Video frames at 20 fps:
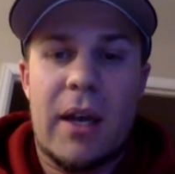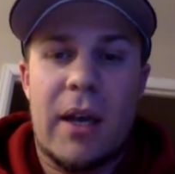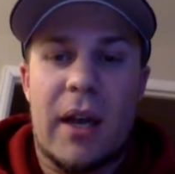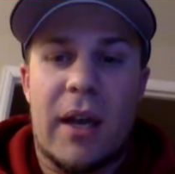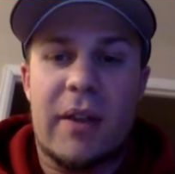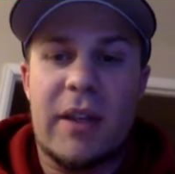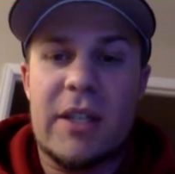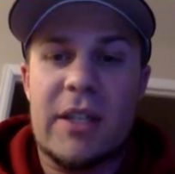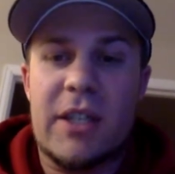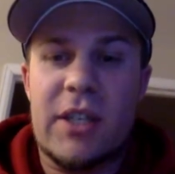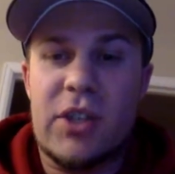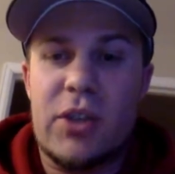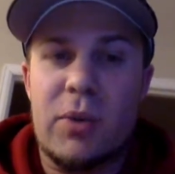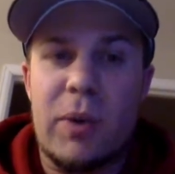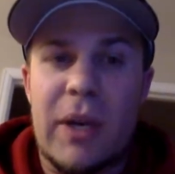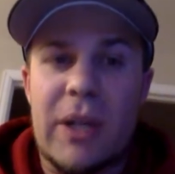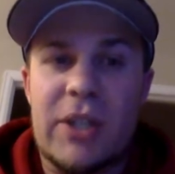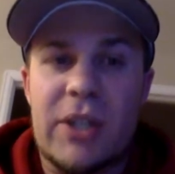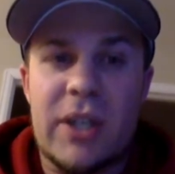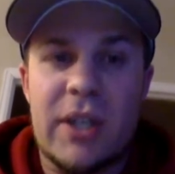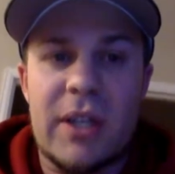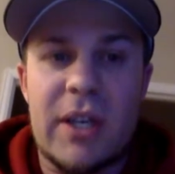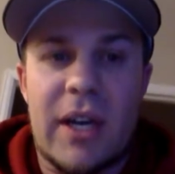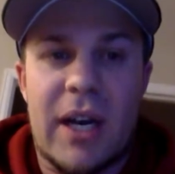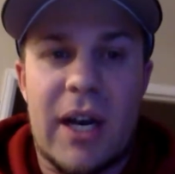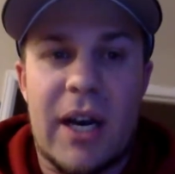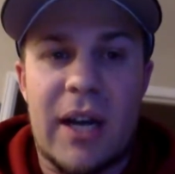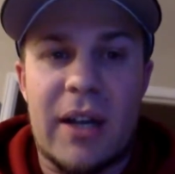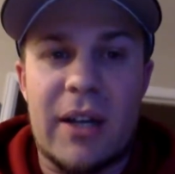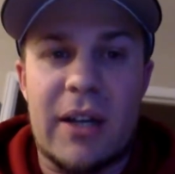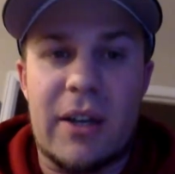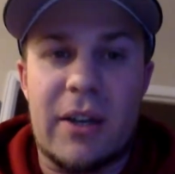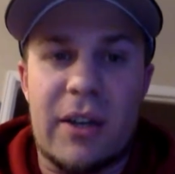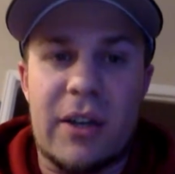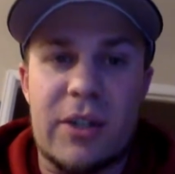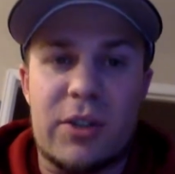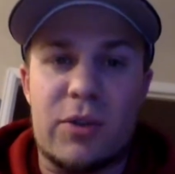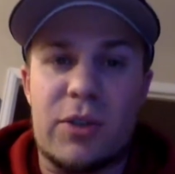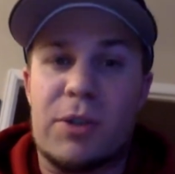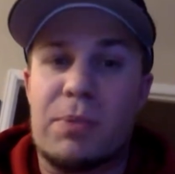In this situation,
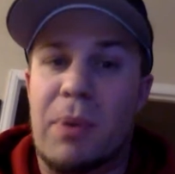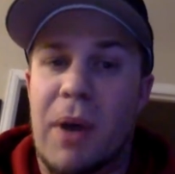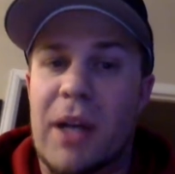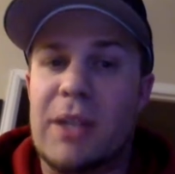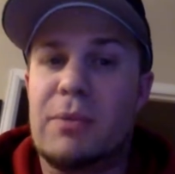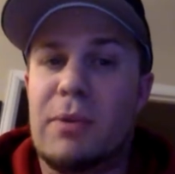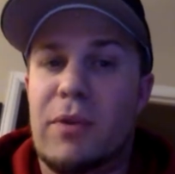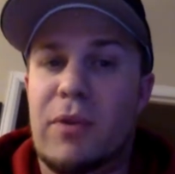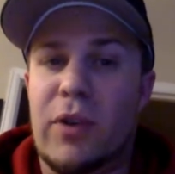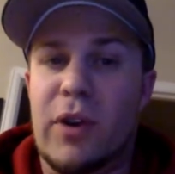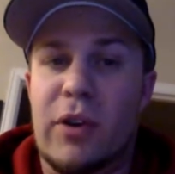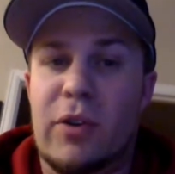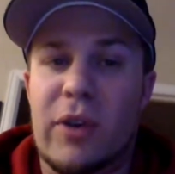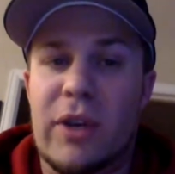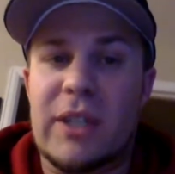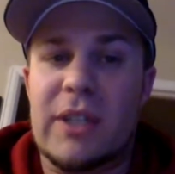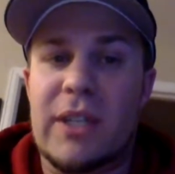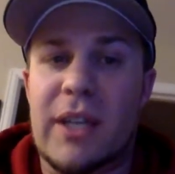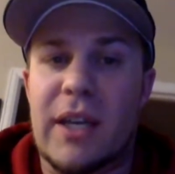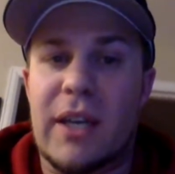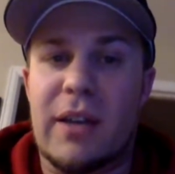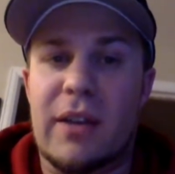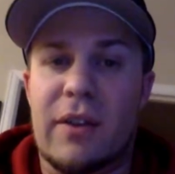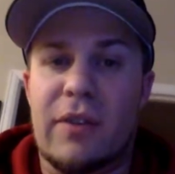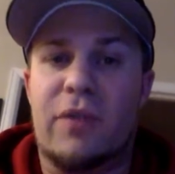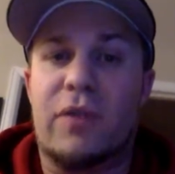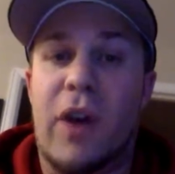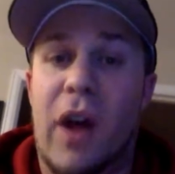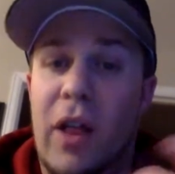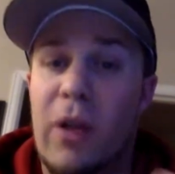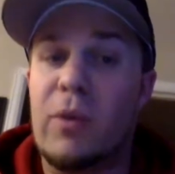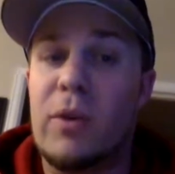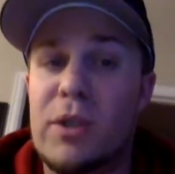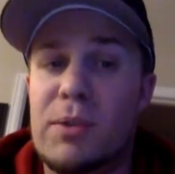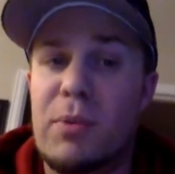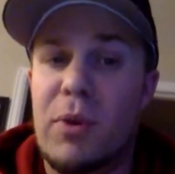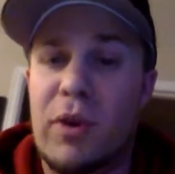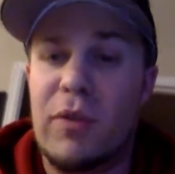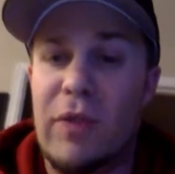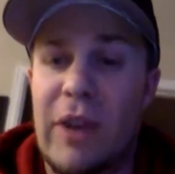leader is responsible for increasing the
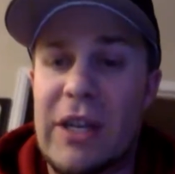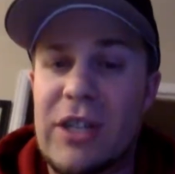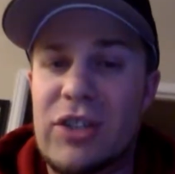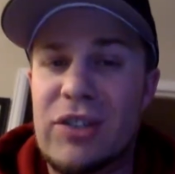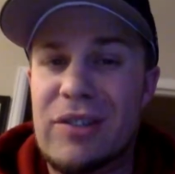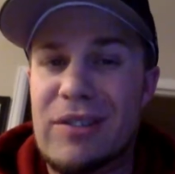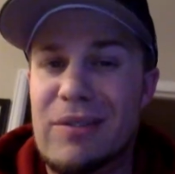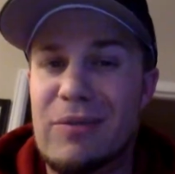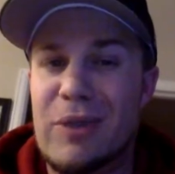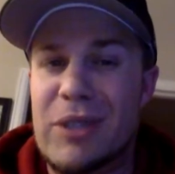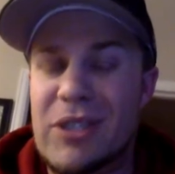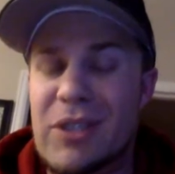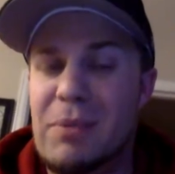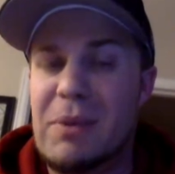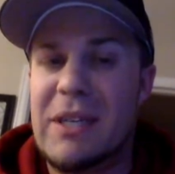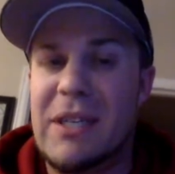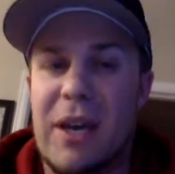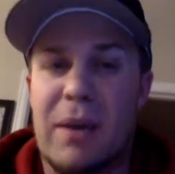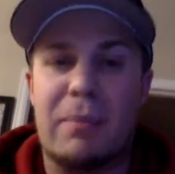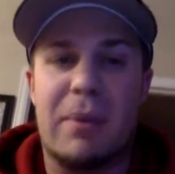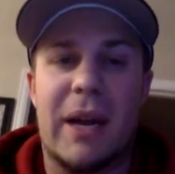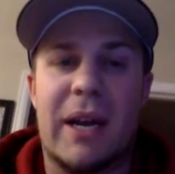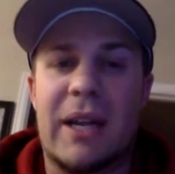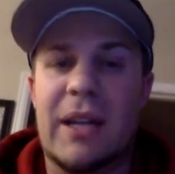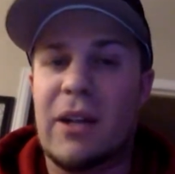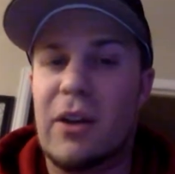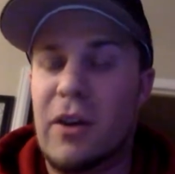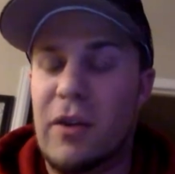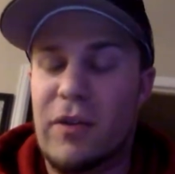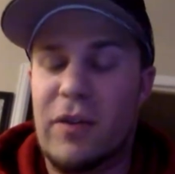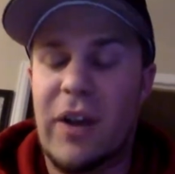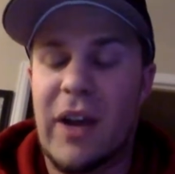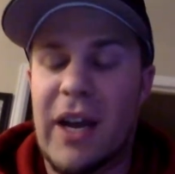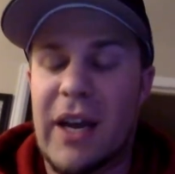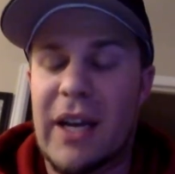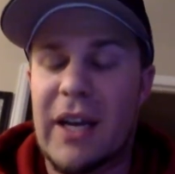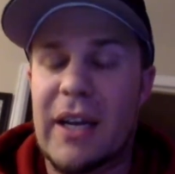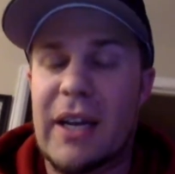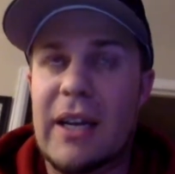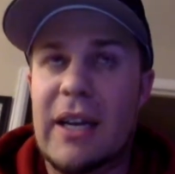follower's motivation, which can be done by
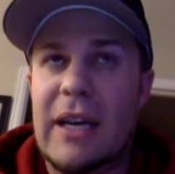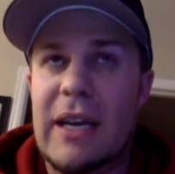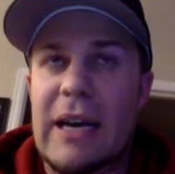clarifying